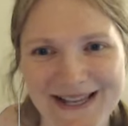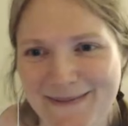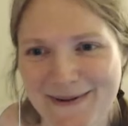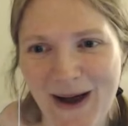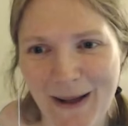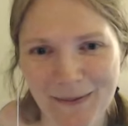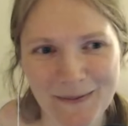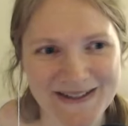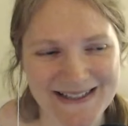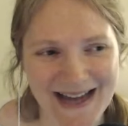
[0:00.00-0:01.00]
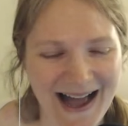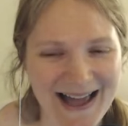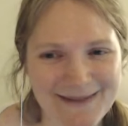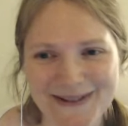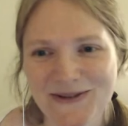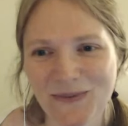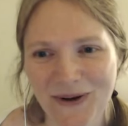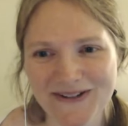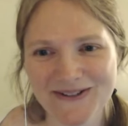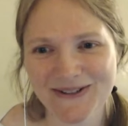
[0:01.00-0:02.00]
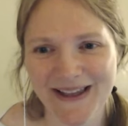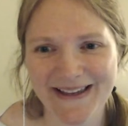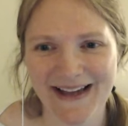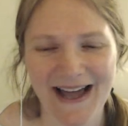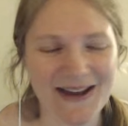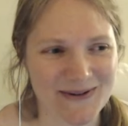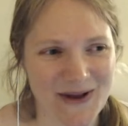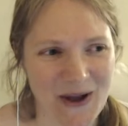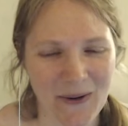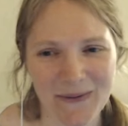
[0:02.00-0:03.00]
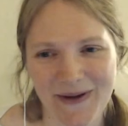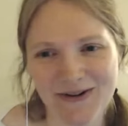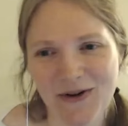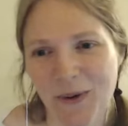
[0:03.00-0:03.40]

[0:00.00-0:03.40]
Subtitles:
I mean, probably not, but you wonder, like, I don't know what